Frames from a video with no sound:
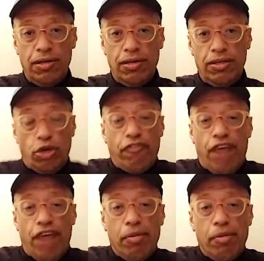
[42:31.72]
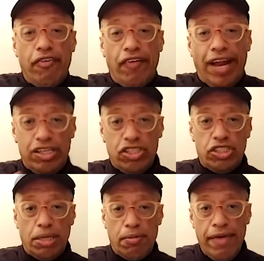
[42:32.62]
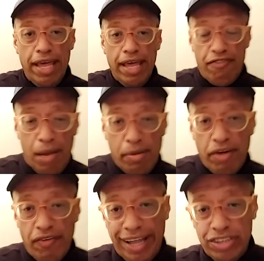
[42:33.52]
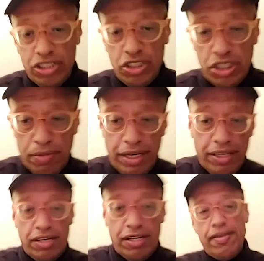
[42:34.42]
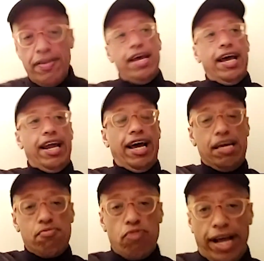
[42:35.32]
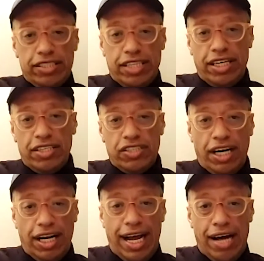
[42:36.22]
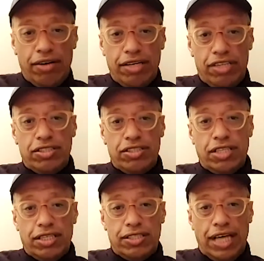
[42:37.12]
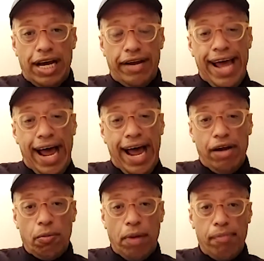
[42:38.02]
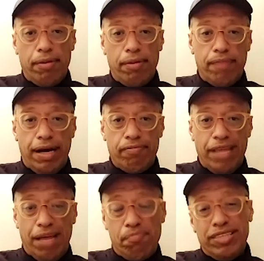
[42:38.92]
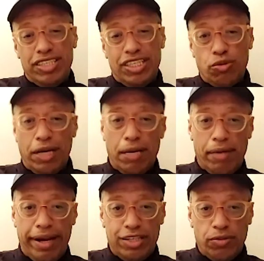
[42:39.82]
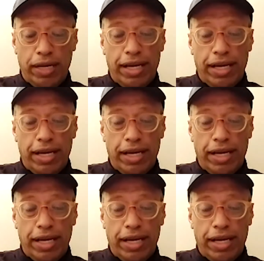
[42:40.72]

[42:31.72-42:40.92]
That's the same thing when you look at clients. When you approach a customer, or you go to an area that is not responsive, you know that that's not your customer.